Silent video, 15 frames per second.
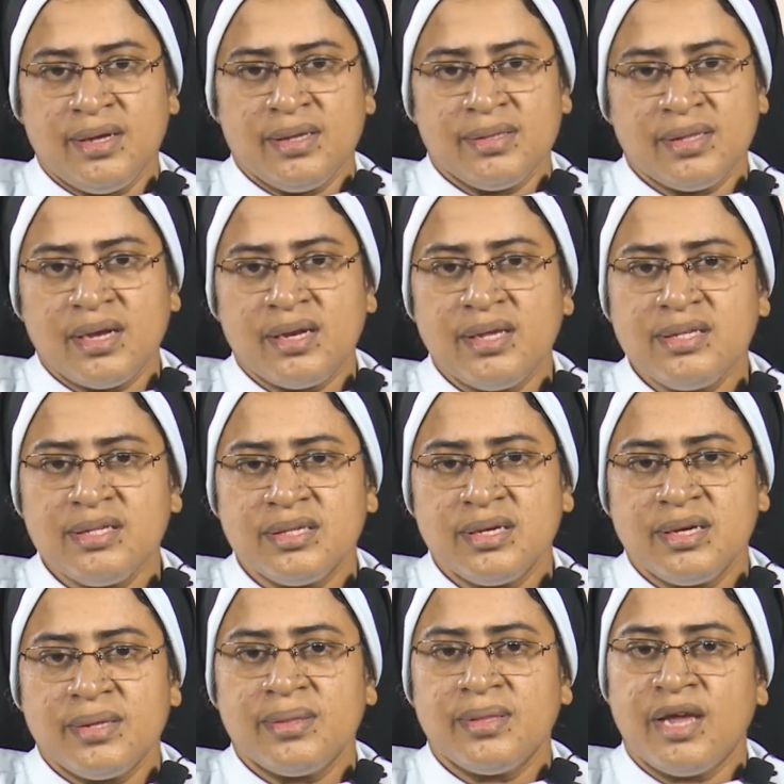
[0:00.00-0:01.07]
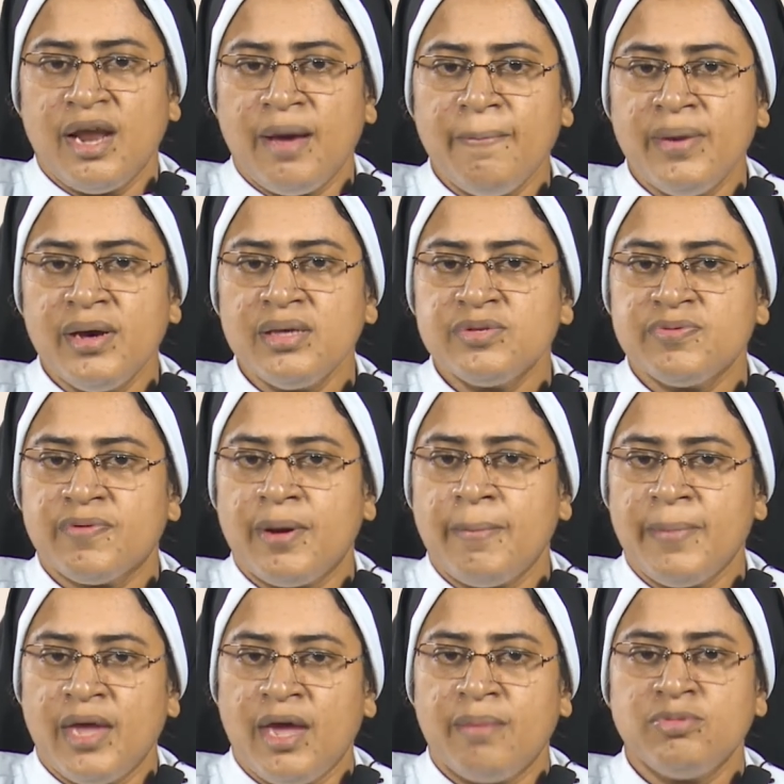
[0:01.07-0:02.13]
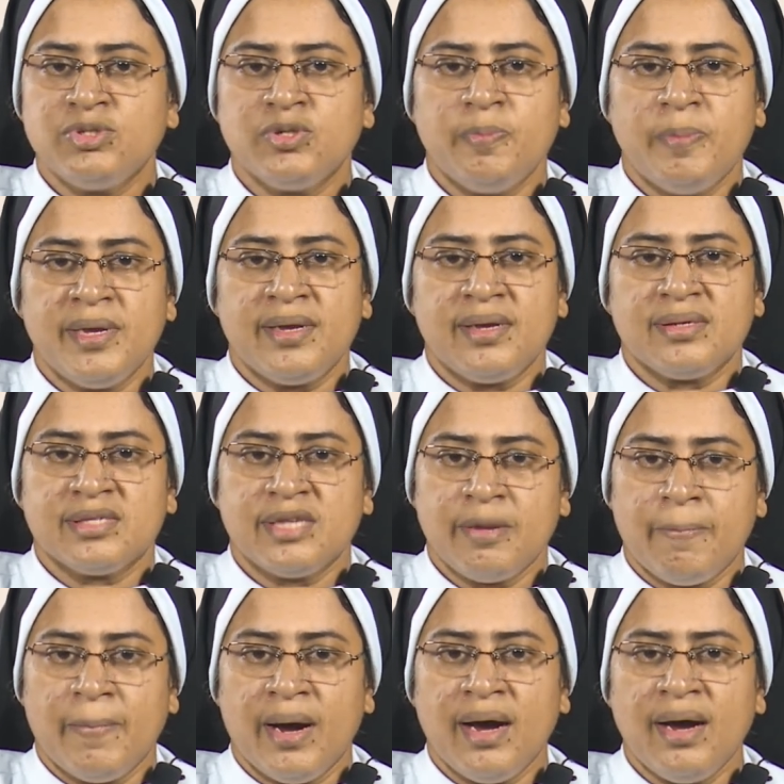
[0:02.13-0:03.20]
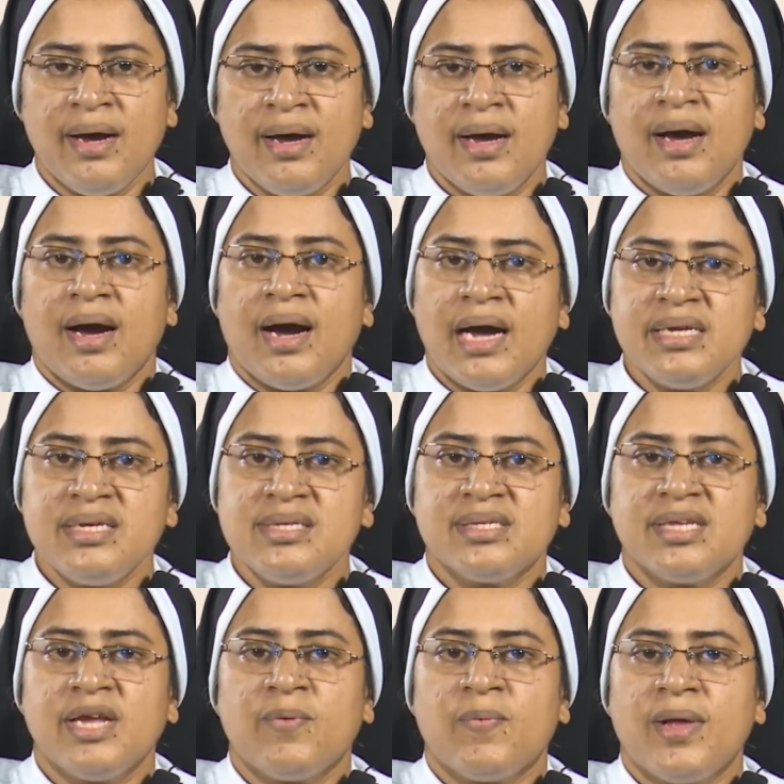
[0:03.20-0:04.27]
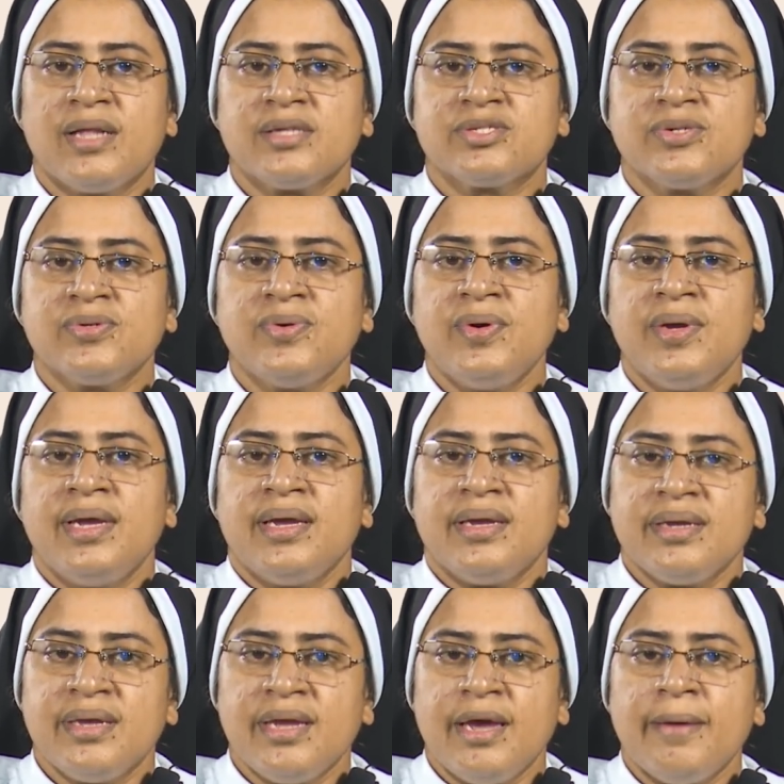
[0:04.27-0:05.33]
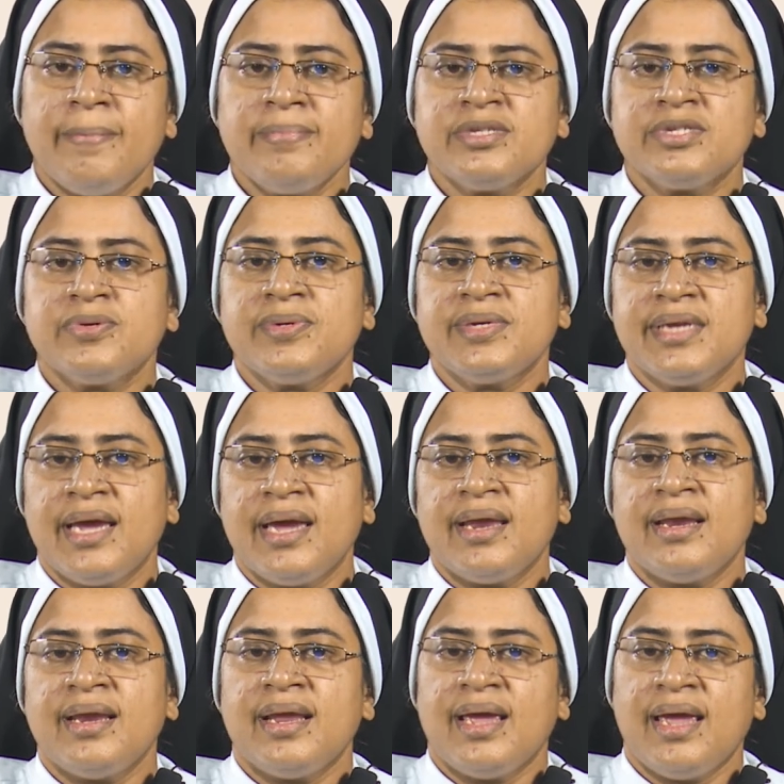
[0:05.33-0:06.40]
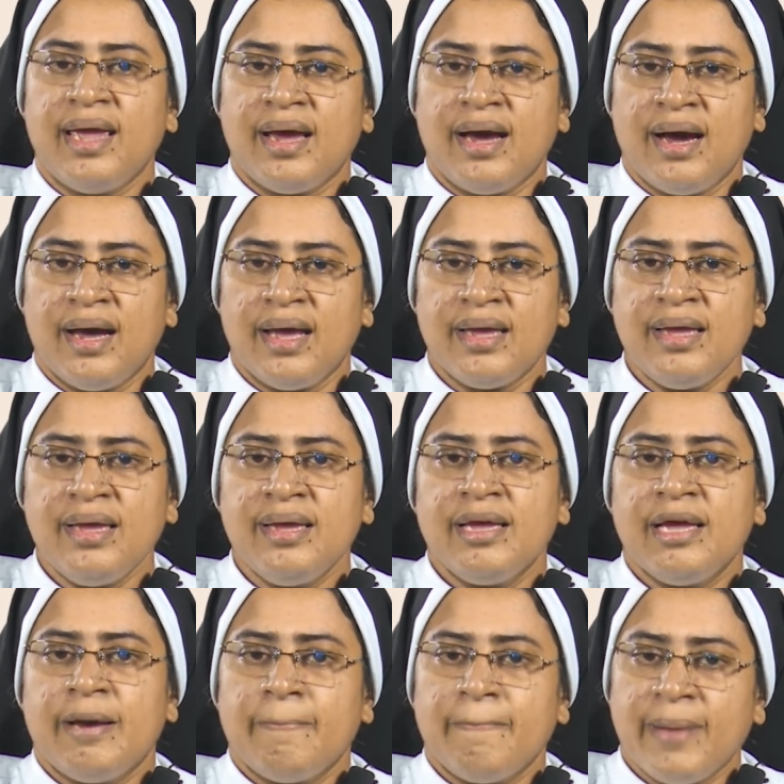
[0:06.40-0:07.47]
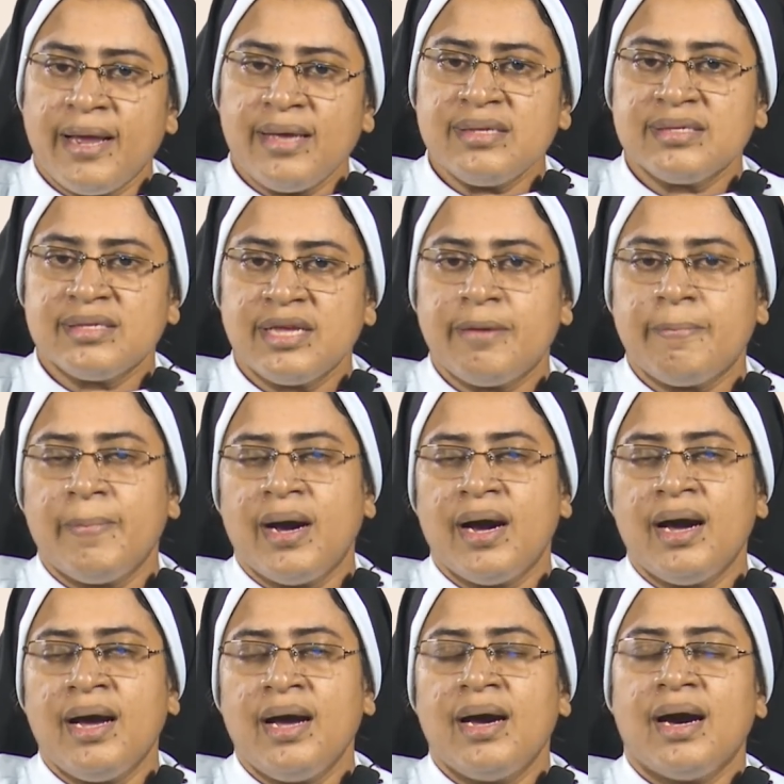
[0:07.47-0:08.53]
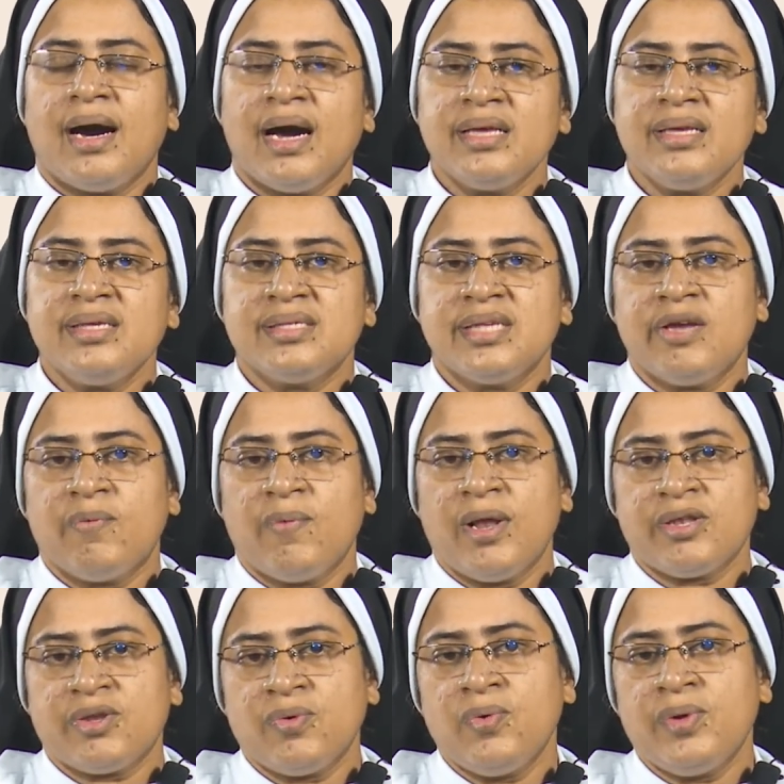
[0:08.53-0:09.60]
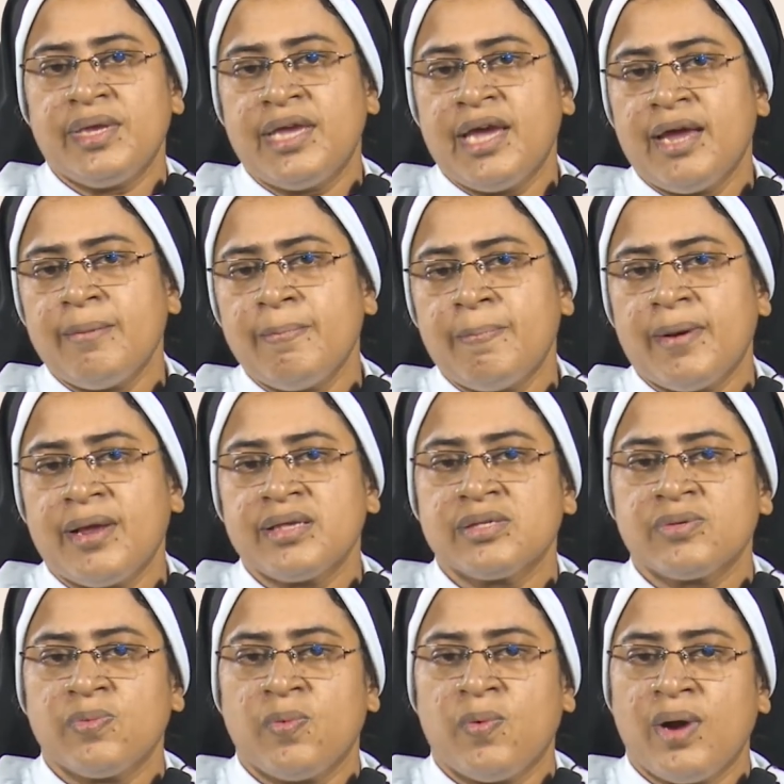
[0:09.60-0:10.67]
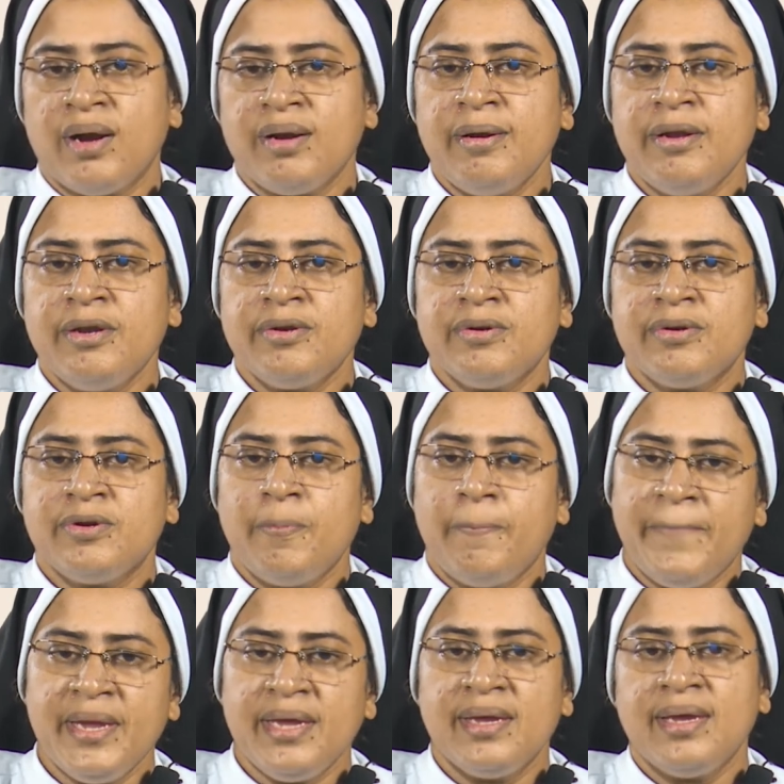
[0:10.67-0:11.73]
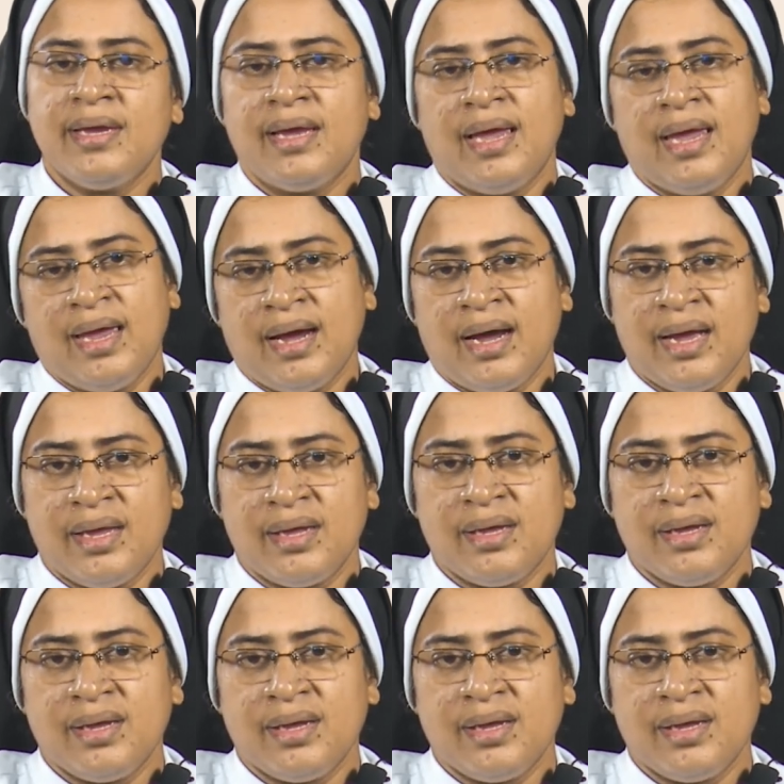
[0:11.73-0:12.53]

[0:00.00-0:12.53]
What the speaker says: That is, the numbers from m to p, sigma I is equal to m to n a I plus sigma I is equal to n plus 1 to p a I.